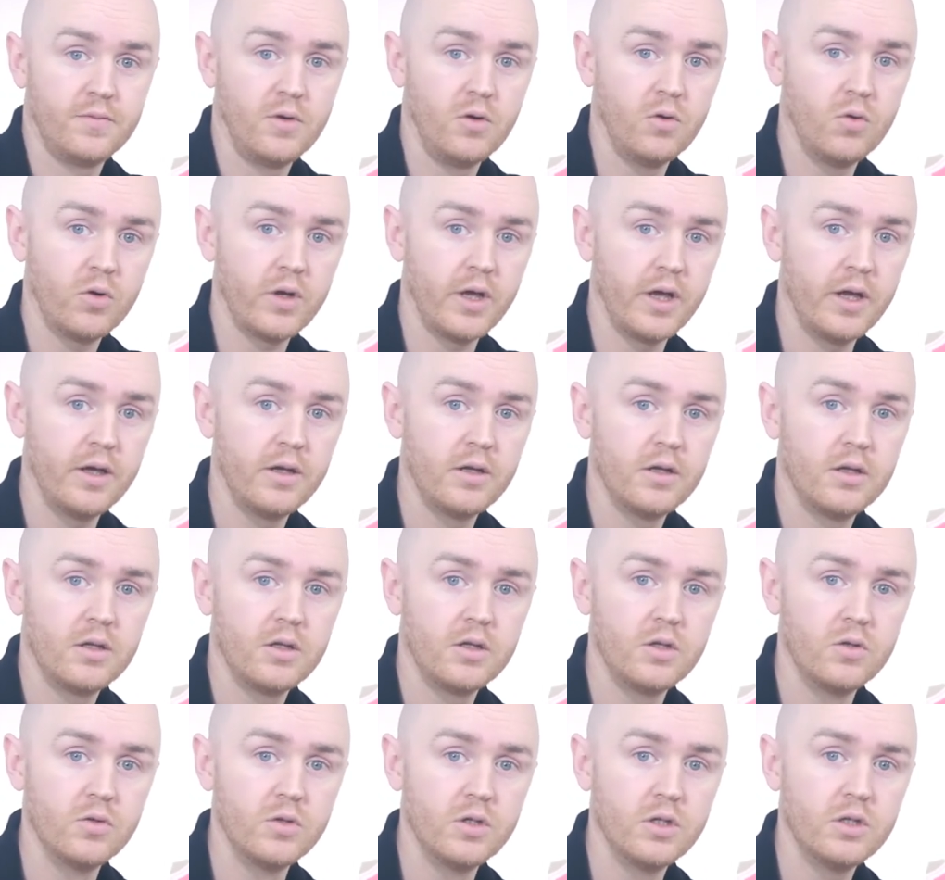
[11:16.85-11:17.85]
Okay,
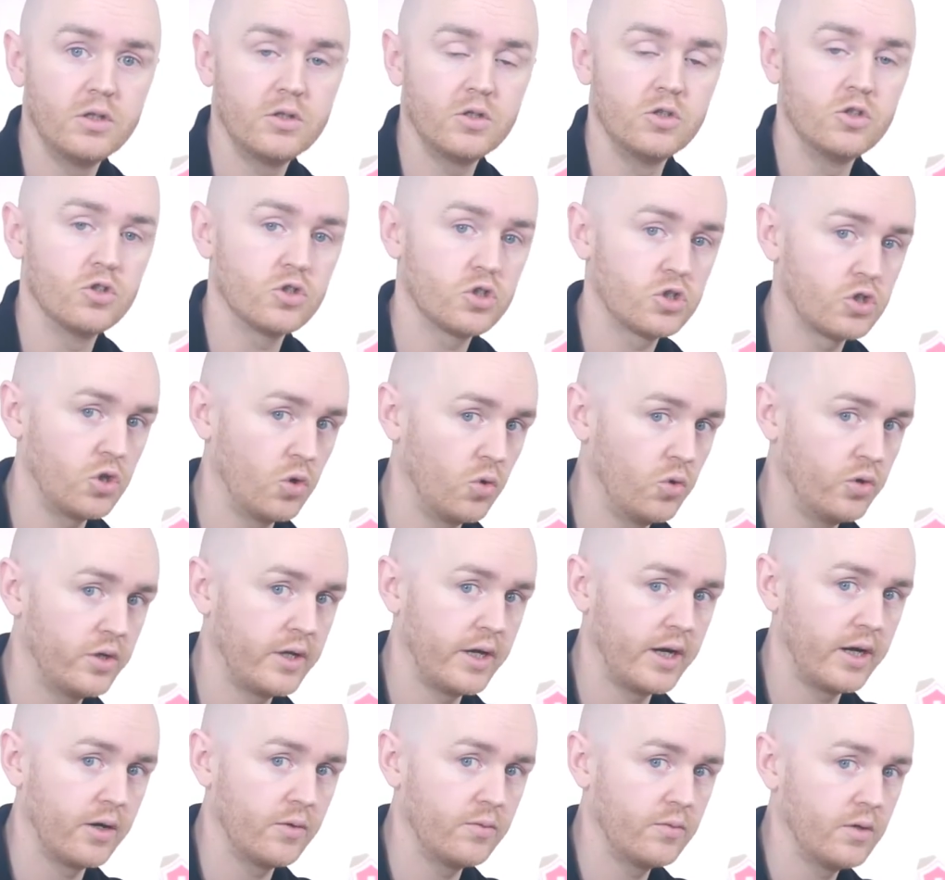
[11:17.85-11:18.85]
you need to just slow
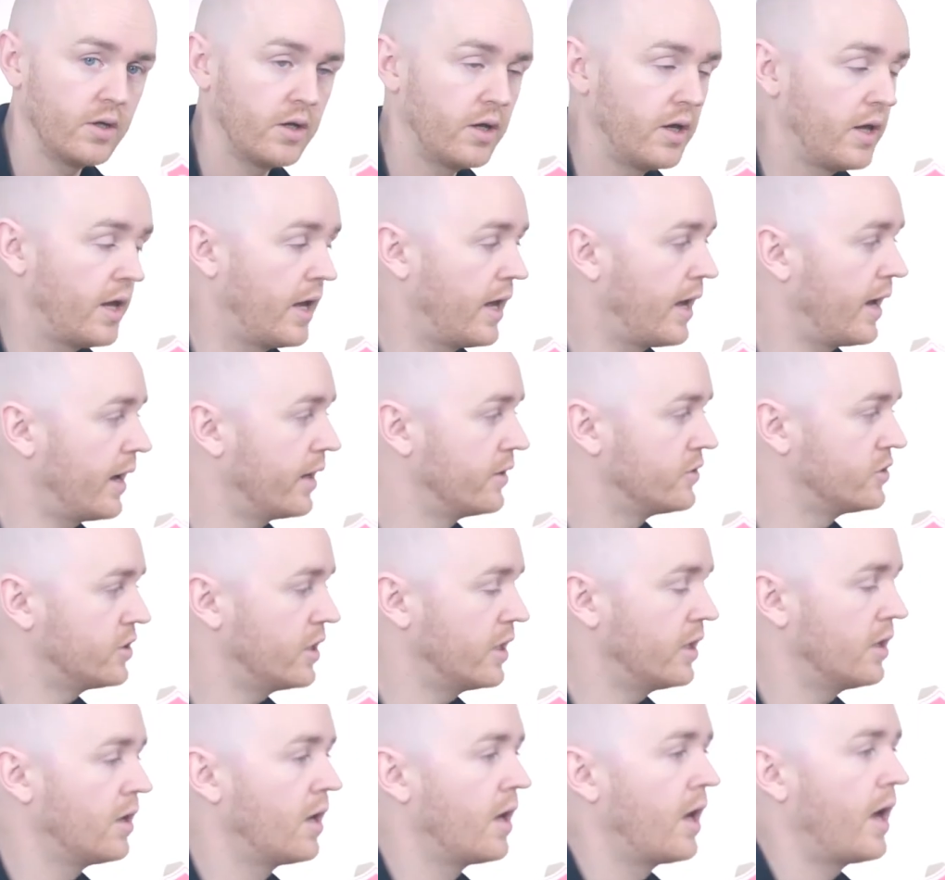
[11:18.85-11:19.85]
down and
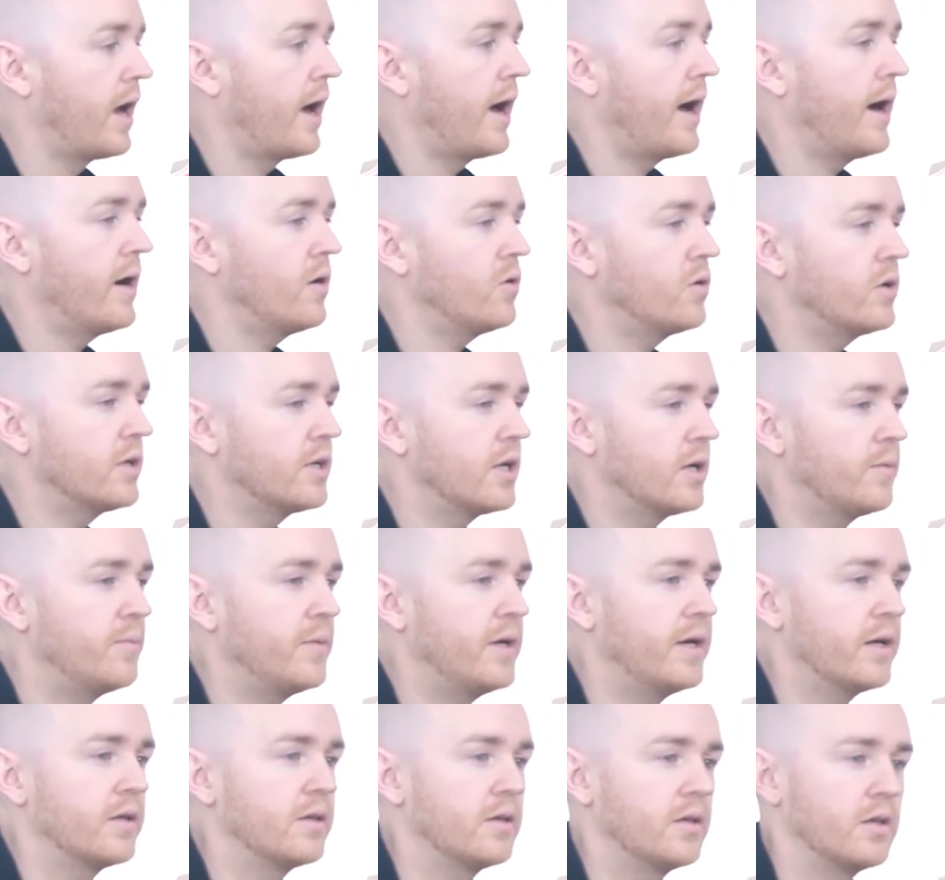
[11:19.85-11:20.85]
say, how can I
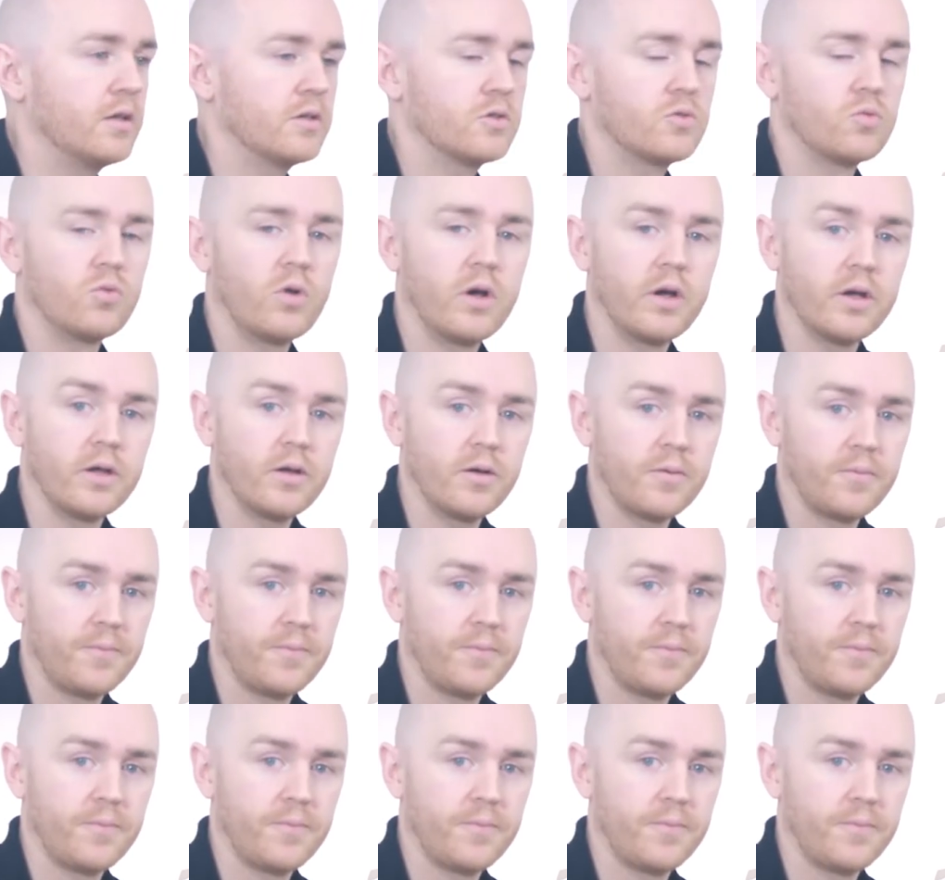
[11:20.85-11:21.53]
make this right?